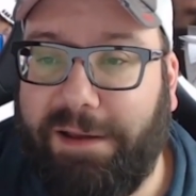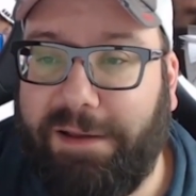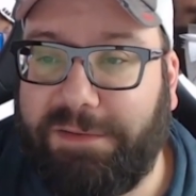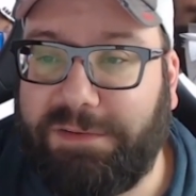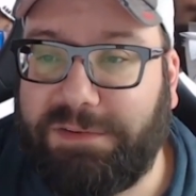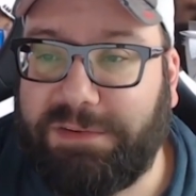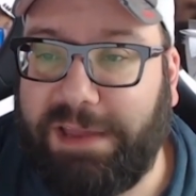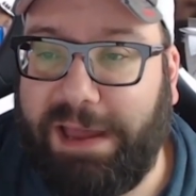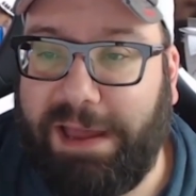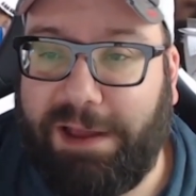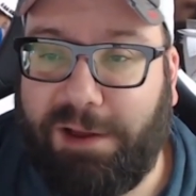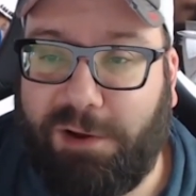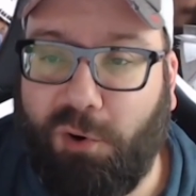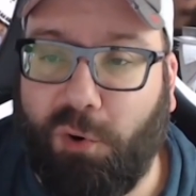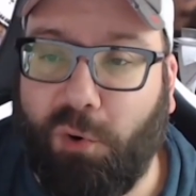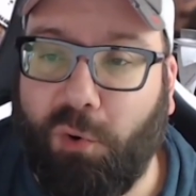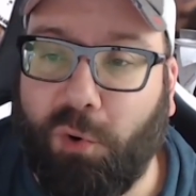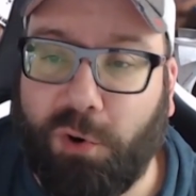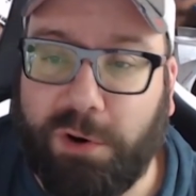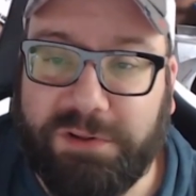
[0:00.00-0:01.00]
It's got
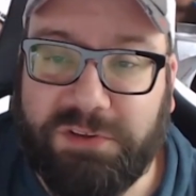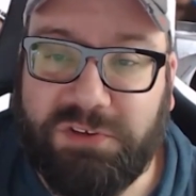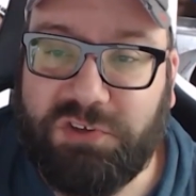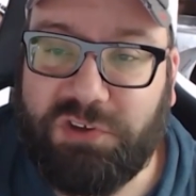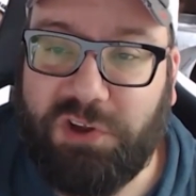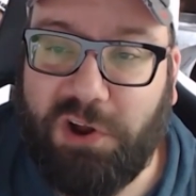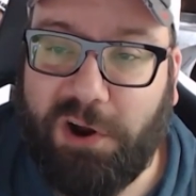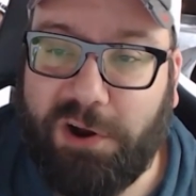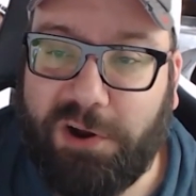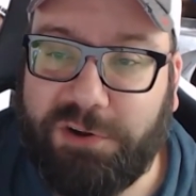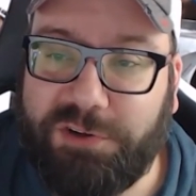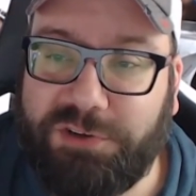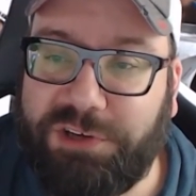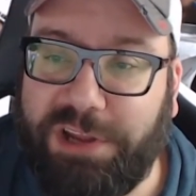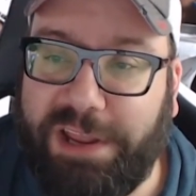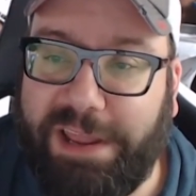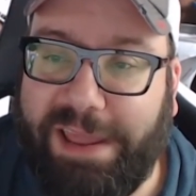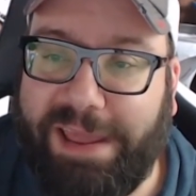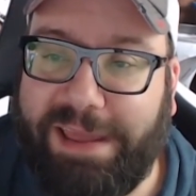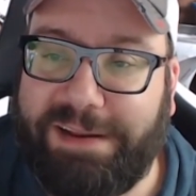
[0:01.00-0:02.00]
cornstarch
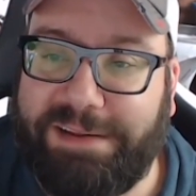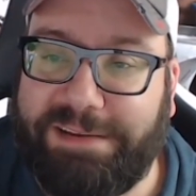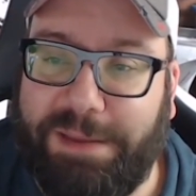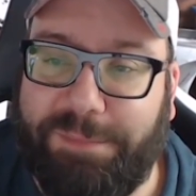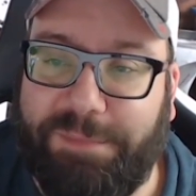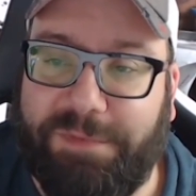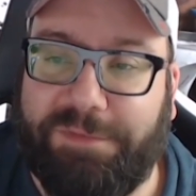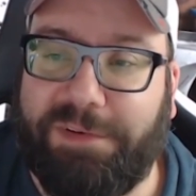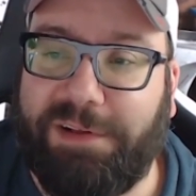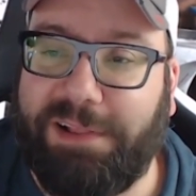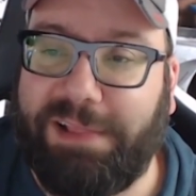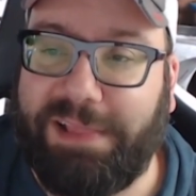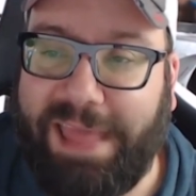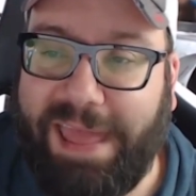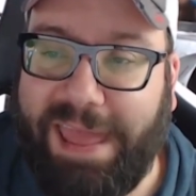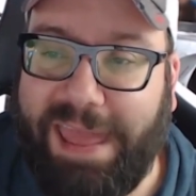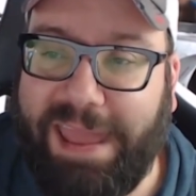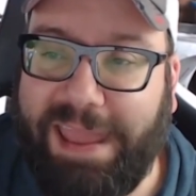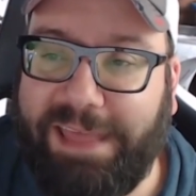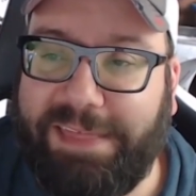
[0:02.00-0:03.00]
and a type of
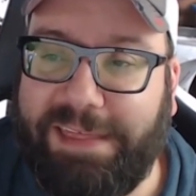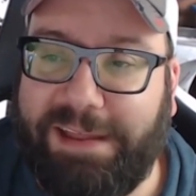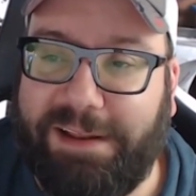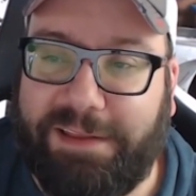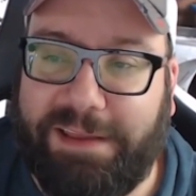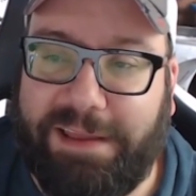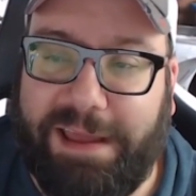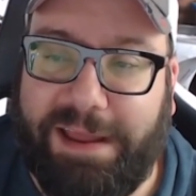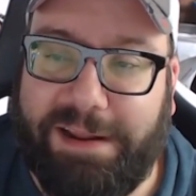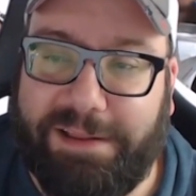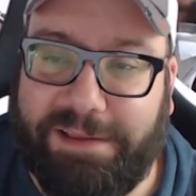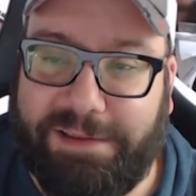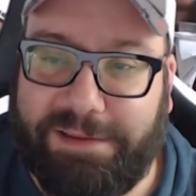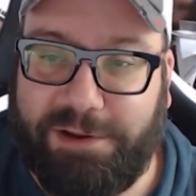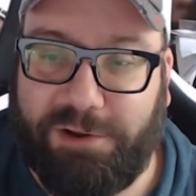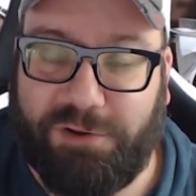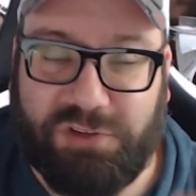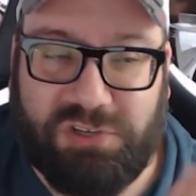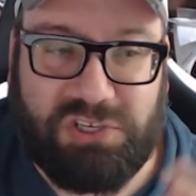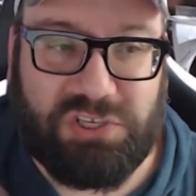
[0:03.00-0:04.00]
clay that'll kind
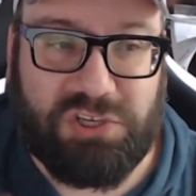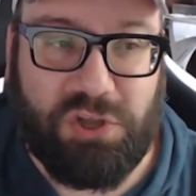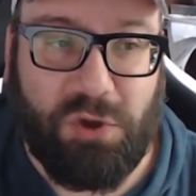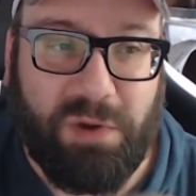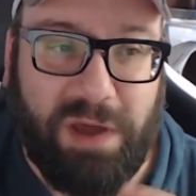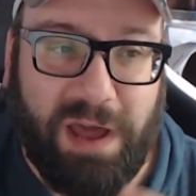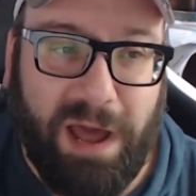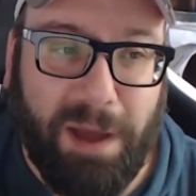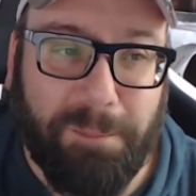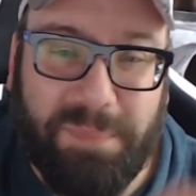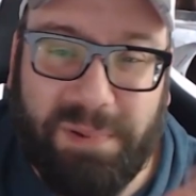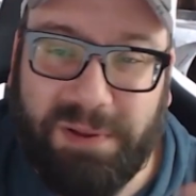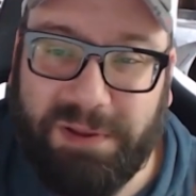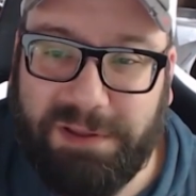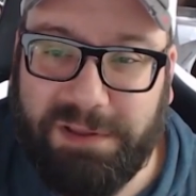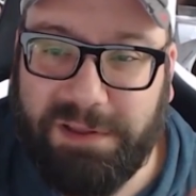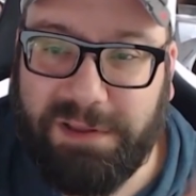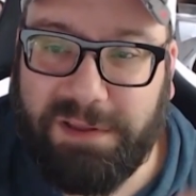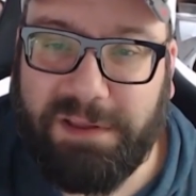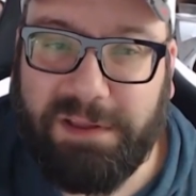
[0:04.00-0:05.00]
of soak up
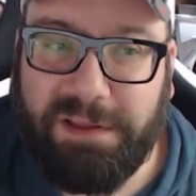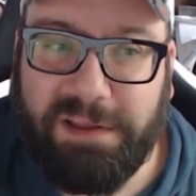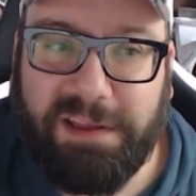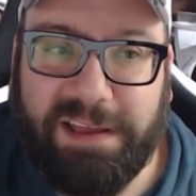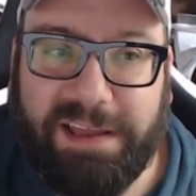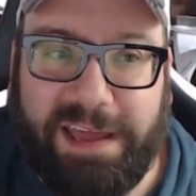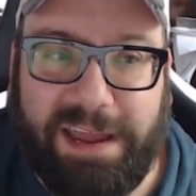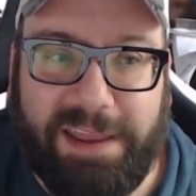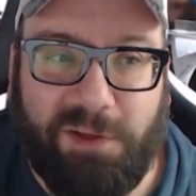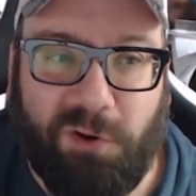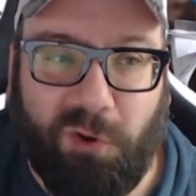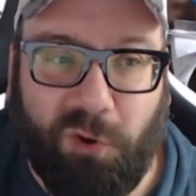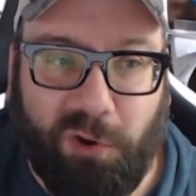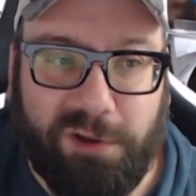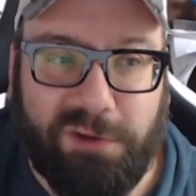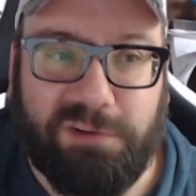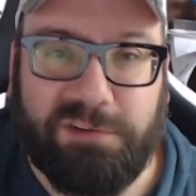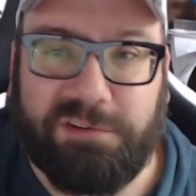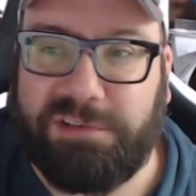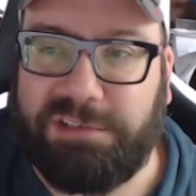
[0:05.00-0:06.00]
kind of the
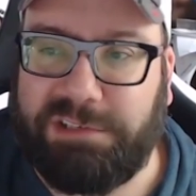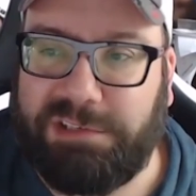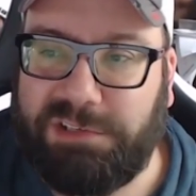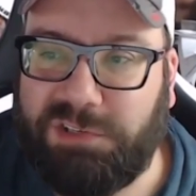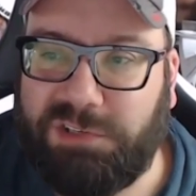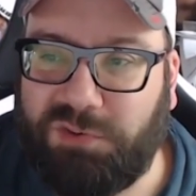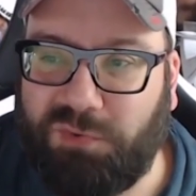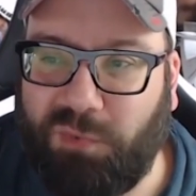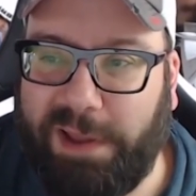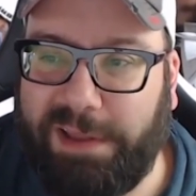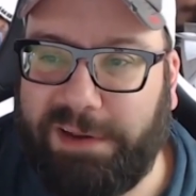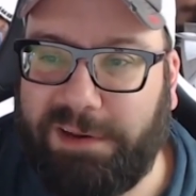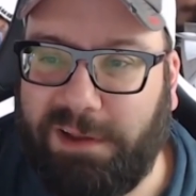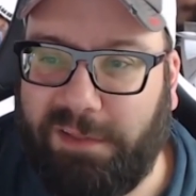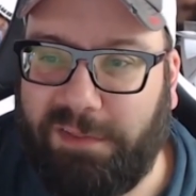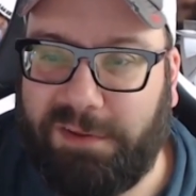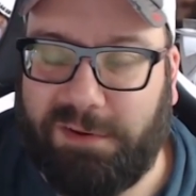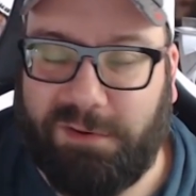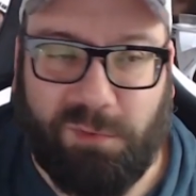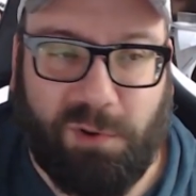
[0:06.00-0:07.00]
oils and sweat and all
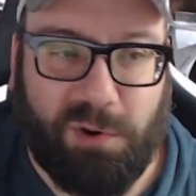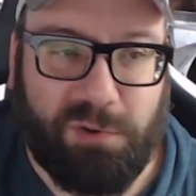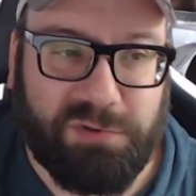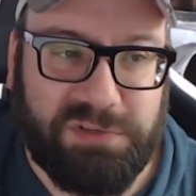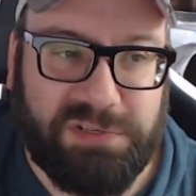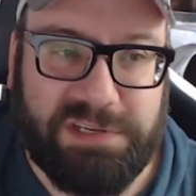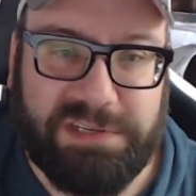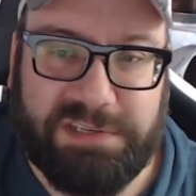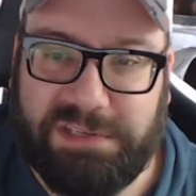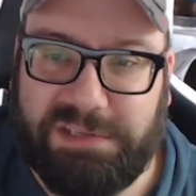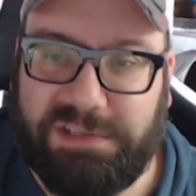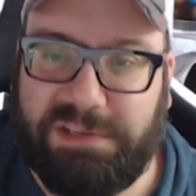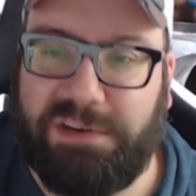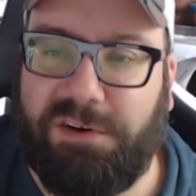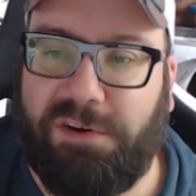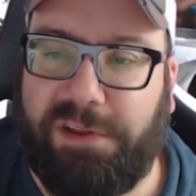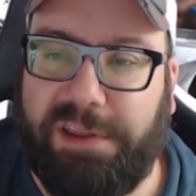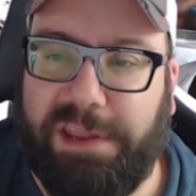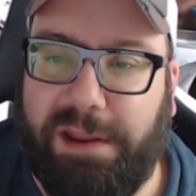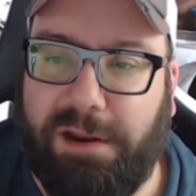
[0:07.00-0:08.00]
the grossness that's in
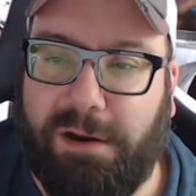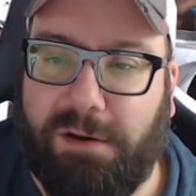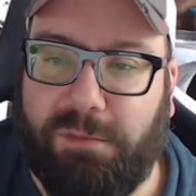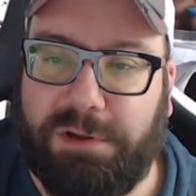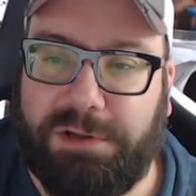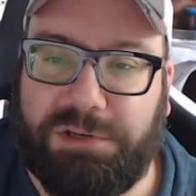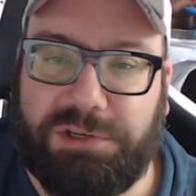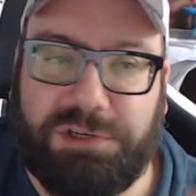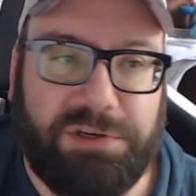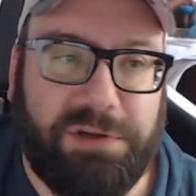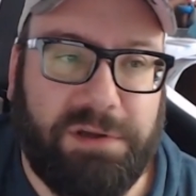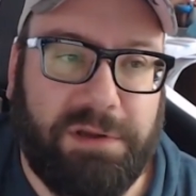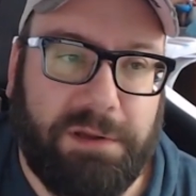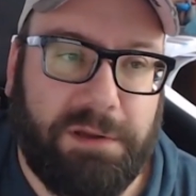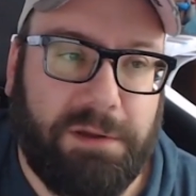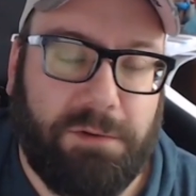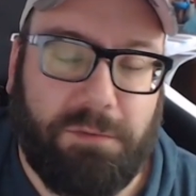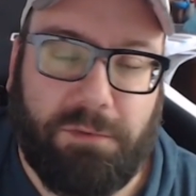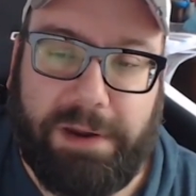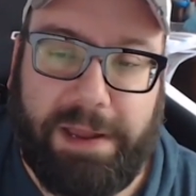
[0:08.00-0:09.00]
your gear, which
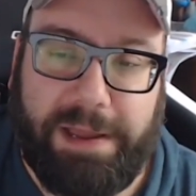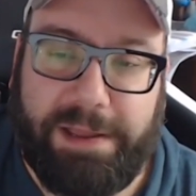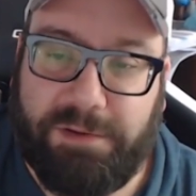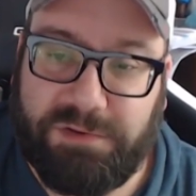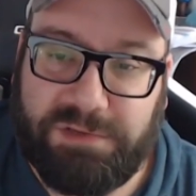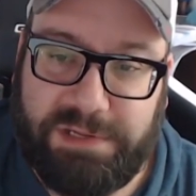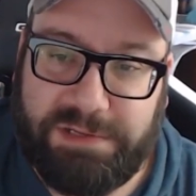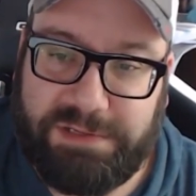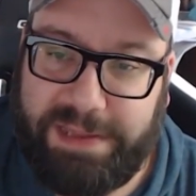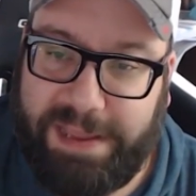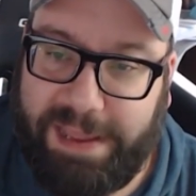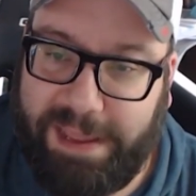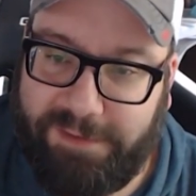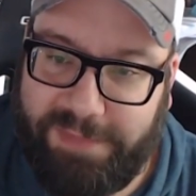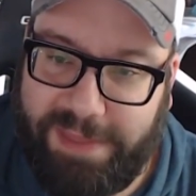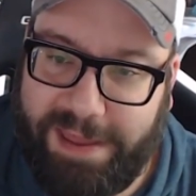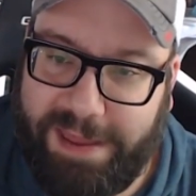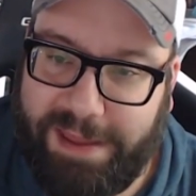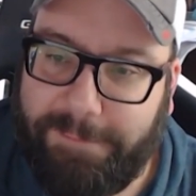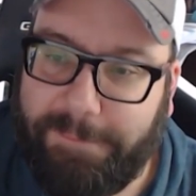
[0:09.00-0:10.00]
what I use doesn't have
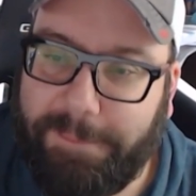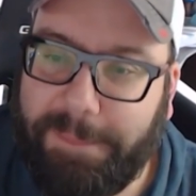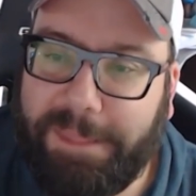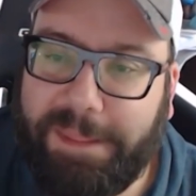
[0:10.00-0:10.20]
that.